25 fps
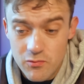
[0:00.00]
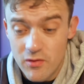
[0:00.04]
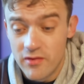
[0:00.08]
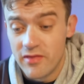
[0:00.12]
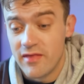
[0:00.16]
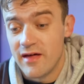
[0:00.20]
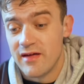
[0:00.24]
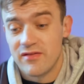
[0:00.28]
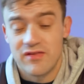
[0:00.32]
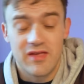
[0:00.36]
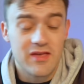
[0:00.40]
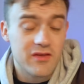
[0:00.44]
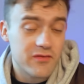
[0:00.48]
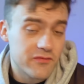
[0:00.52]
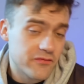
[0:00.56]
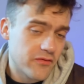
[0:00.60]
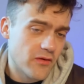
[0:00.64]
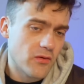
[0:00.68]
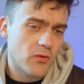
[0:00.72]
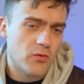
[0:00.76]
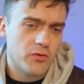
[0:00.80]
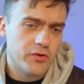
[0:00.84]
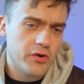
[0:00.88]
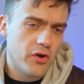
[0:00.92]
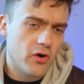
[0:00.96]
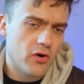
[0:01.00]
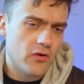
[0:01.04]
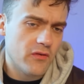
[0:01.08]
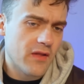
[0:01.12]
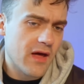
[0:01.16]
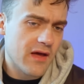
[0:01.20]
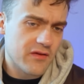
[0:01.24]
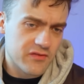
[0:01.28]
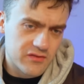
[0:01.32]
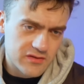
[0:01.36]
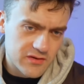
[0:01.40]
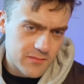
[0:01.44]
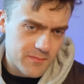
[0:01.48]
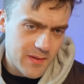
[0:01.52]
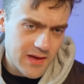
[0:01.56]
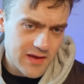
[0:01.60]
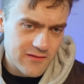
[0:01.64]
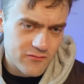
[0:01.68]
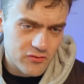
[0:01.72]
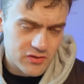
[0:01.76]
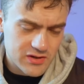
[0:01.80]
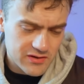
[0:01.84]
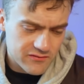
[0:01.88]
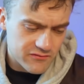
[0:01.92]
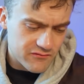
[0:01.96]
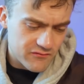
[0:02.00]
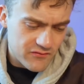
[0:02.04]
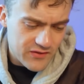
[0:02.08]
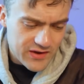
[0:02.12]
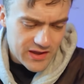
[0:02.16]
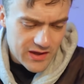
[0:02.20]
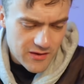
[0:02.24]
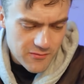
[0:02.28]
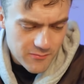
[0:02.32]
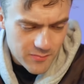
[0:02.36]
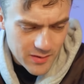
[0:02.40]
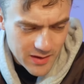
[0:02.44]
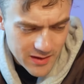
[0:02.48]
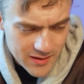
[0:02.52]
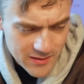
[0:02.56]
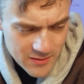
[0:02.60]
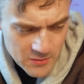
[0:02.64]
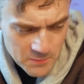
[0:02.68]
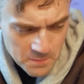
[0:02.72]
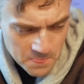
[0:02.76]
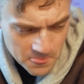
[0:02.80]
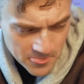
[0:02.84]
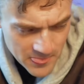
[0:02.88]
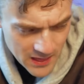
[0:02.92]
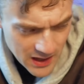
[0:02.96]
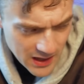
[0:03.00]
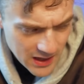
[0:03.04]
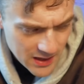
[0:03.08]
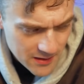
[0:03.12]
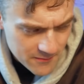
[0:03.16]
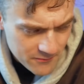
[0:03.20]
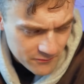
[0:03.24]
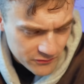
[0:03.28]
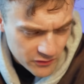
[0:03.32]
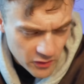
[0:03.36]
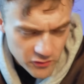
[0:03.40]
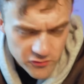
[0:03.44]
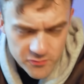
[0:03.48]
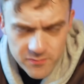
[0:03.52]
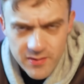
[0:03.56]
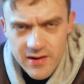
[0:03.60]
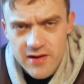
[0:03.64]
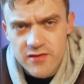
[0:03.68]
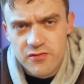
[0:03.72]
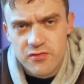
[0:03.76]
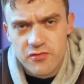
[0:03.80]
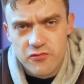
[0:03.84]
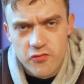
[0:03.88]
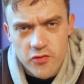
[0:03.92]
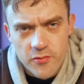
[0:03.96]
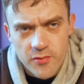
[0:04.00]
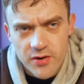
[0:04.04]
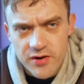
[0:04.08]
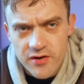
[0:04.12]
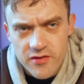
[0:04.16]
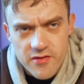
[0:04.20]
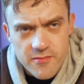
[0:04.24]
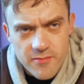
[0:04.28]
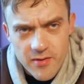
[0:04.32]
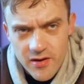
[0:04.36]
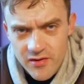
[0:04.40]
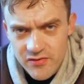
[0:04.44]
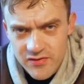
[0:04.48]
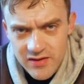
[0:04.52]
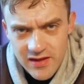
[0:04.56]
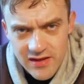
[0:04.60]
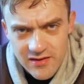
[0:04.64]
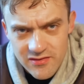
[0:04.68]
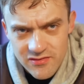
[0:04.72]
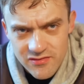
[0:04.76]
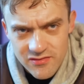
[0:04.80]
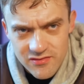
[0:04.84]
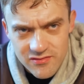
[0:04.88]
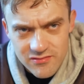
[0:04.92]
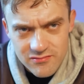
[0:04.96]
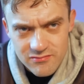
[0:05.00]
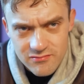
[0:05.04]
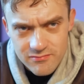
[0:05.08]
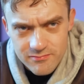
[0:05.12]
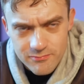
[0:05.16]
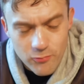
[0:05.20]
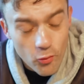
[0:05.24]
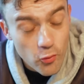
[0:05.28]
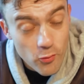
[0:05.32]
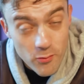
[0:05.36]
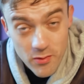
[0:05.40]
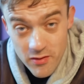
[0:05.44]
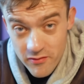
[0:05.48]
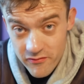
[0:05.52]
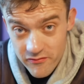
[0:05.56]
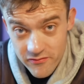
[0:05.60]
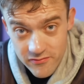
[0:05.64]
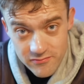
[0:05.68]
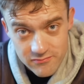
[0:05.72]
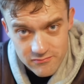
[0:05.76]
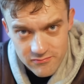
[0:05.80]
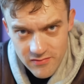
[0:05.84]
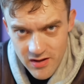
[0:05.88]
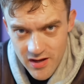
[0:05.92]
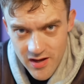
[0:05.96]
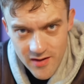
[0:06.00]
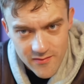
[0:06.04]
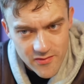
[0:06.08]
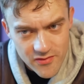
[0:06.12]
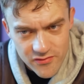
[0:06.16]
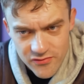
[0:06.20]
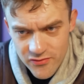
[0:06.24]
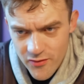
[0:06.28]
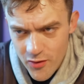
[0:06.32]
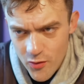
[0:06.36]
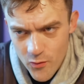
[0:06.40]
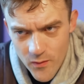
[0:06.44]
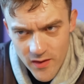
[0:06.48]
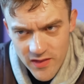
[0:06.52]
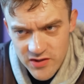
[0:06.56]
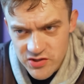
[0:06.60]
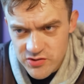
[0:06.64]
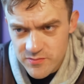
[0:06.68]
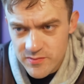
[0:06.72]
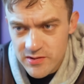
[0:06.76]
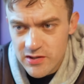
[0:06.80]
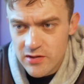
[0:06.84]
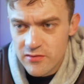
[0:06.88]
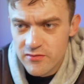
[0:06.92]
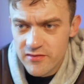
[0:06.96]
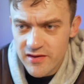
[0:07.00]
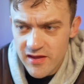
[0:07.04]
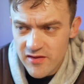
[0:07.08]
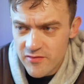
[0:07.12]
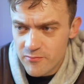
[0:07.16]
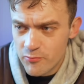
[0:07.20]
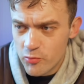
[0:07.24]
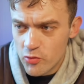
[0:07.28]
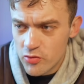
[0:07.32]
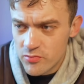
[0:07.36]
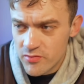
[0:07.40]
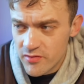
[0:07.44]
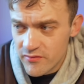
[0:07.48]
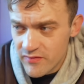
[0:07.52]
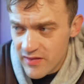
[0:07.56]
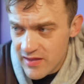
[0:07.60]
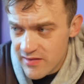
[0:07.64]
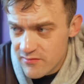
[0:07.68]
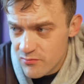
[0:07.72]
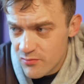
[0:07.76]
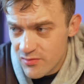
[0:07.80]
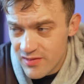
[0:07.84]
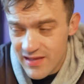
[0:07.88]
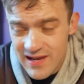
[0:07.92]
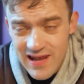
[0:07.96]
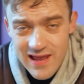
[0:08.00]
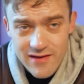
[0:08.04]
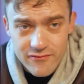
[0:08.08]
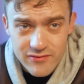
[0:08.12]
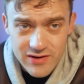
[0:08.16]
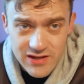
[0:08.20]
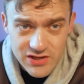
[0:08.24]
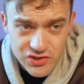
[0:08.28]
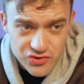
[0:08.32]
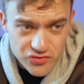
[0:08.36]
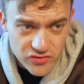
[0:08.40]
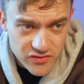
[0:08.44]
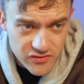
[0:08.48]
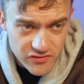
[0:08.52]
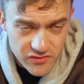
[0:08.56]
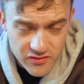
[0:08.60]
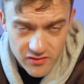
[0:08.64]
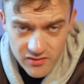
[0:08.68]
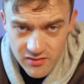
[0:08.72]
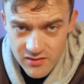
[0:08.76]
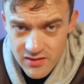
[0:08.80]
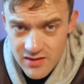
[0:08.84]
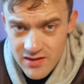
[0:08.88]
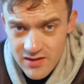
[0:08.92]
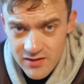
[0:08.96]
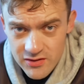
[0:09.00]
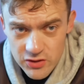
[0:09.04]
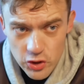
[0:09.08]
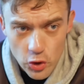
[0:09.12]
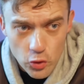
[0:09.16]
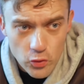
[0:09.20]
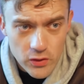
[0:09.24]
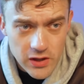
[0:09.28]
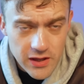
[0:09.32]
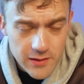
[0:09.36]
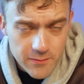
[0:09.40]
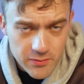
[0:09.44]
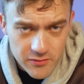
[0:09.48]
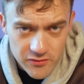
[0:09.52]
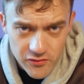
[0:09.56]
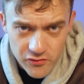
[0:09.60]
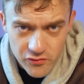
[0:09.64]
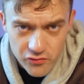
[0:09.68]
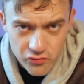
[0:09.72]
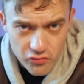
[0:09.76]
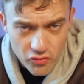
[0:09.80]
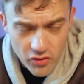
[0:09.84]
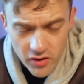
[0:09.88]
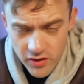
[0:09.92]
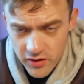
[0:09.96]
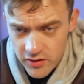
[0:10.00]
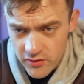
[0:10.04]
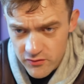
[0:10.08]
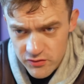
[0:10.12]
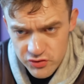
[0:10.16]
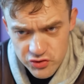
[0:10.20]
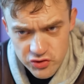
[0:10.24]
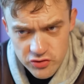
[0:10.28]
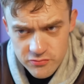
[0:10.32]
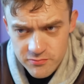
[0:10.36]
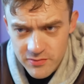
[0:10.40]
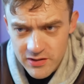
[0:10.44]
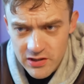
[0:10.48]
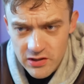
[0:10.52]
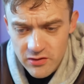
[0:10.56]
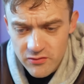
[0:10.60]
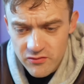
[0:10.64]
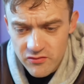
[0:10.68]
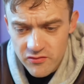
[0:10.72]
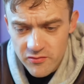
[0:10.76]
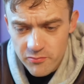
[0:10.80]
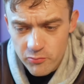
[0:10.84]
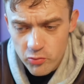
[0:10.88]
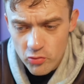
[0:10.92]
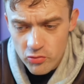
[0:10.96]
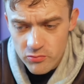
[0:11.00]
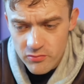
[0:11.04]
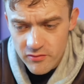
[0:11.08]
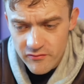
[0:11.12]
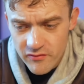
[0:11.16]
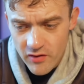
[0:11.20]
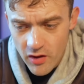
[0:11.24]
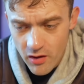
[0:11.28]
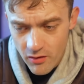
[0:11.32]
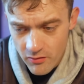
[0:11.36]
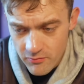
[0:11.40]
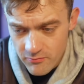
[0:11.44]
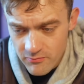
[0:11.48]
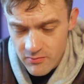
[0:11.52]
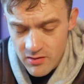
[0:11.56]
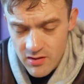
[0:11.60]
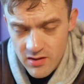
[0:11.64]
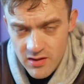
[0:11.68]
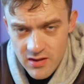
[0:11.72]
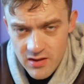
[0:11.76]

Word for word: Whether that's his fault or not, that's a debate for a different video, but um, those players threw him under the bus against Bournemouth. Uh, there's no way they should be losing against Bournemouth, even with eleven injuries to goalkeeper to striker. They shouldn't be losing to Bournemouth at home.